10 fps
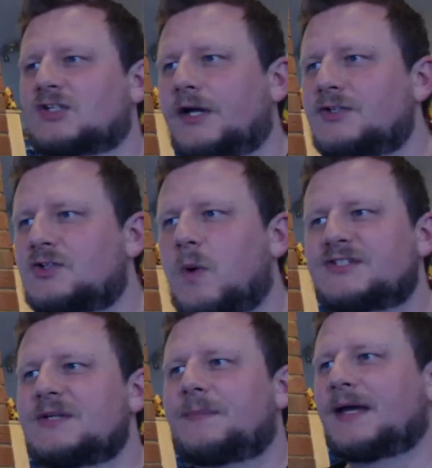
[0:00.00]
and it's like
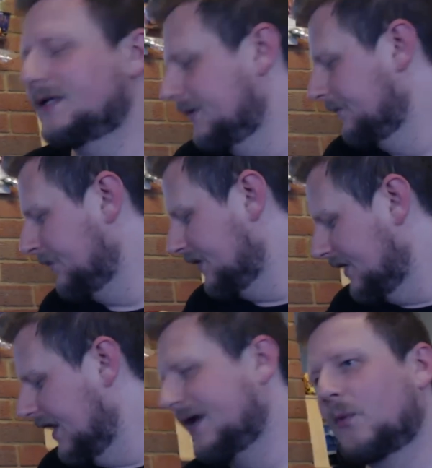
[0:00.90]
twenty p,
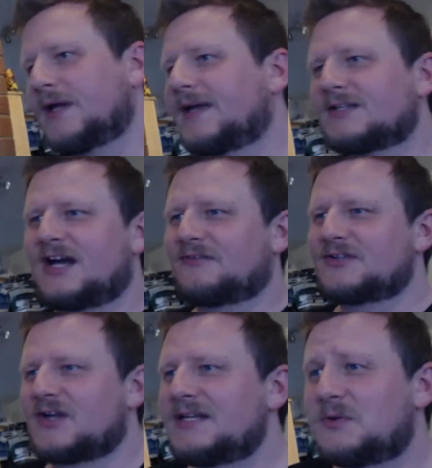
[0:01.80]
and then we get stuff and
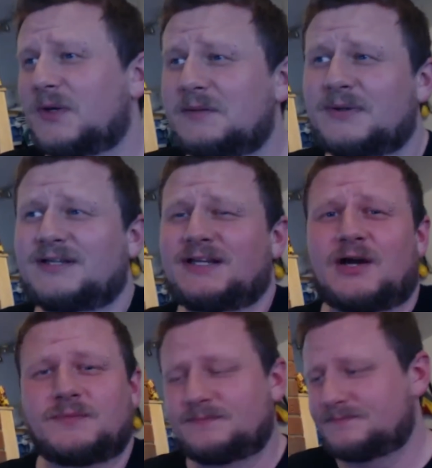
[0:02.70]
it's like eight quid. But you
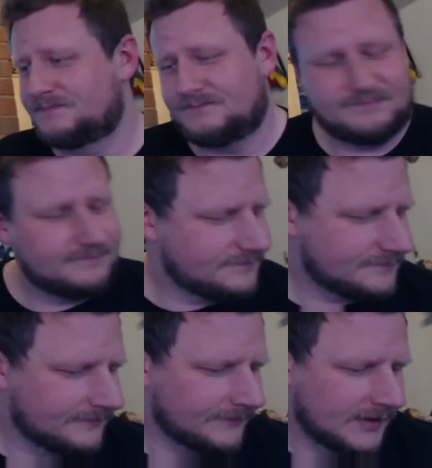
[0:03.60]
oh, know, running out of
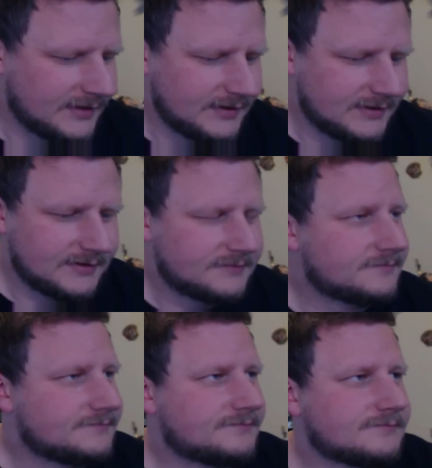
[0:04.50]
room because he just brings
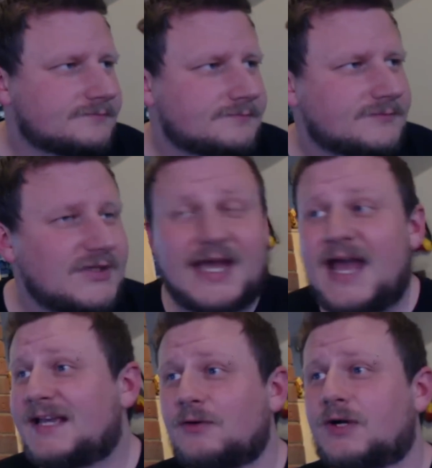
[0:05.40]
so much now.
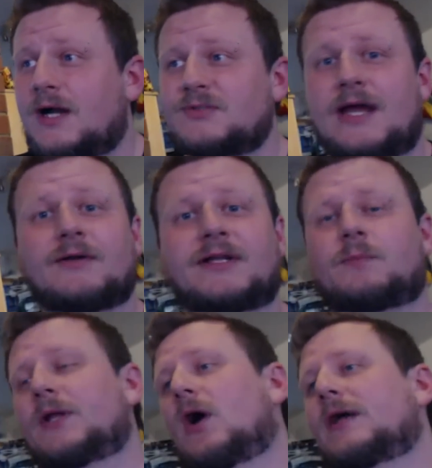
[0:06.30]
yeah, Kieran comes down and
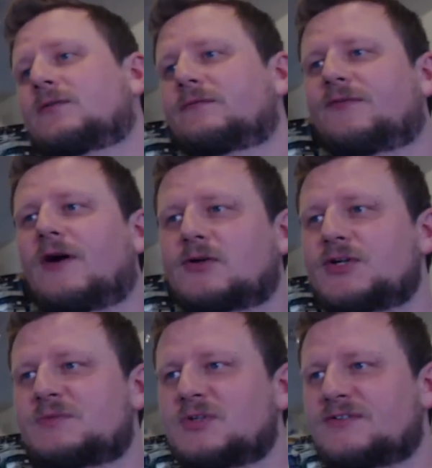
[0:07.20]
he'll be like Father
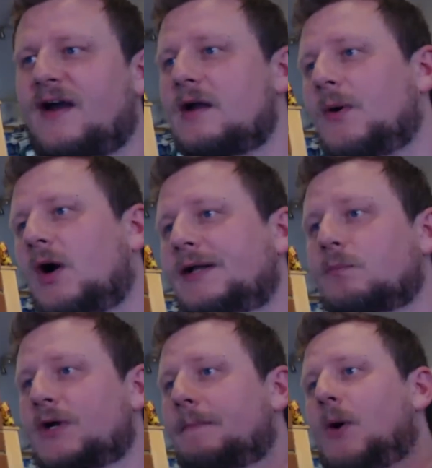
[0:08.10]
Christmas of Harry Potter, and
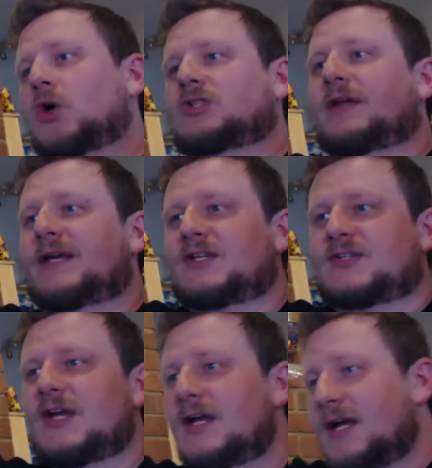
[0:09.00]
he'll bring a box like
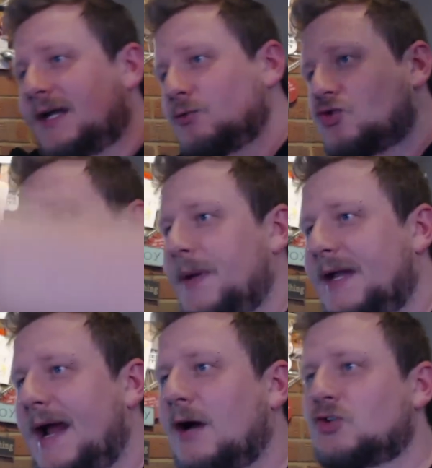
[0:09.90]
this, and he'll drop it
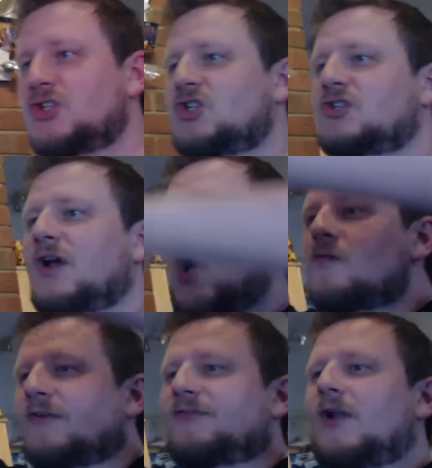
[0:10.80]
in the house. It's just
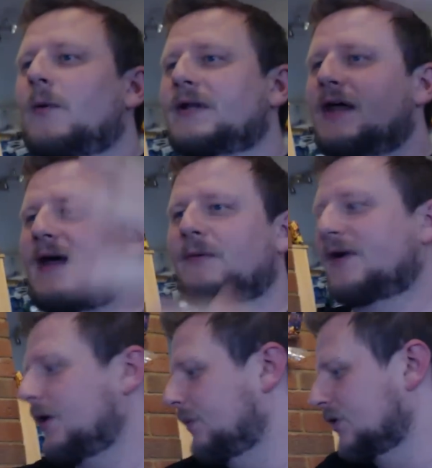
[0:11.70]
overflowing like that
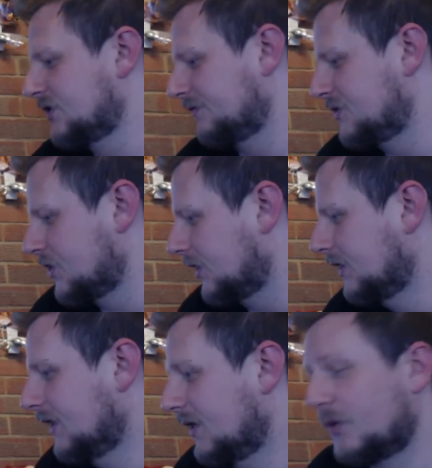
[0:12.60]
with Harry Potter stuff he's
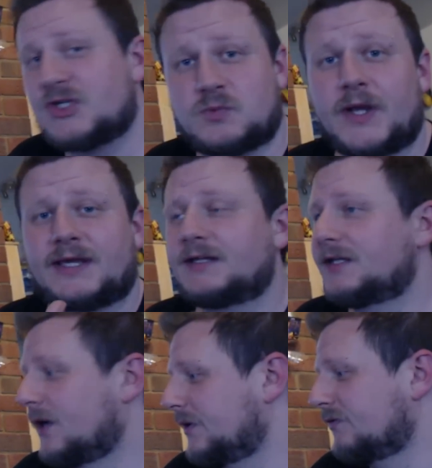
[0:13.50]
got, which is wicked.
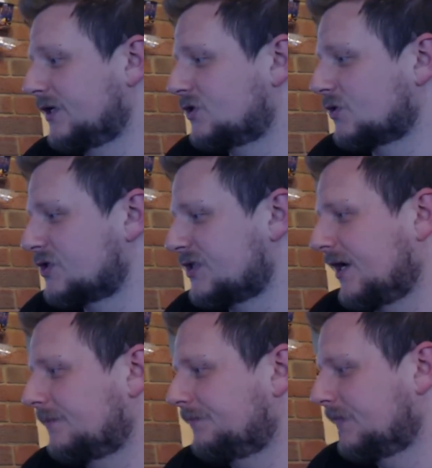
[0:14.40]
You know, he really sorts us
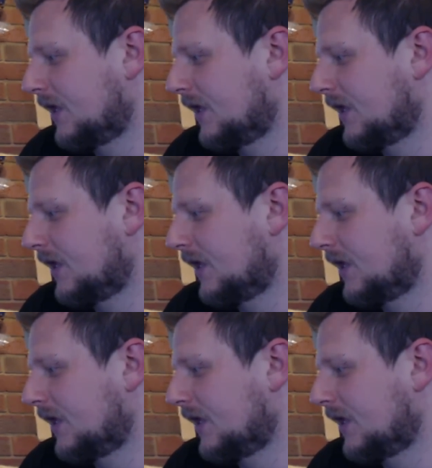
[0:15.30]
out.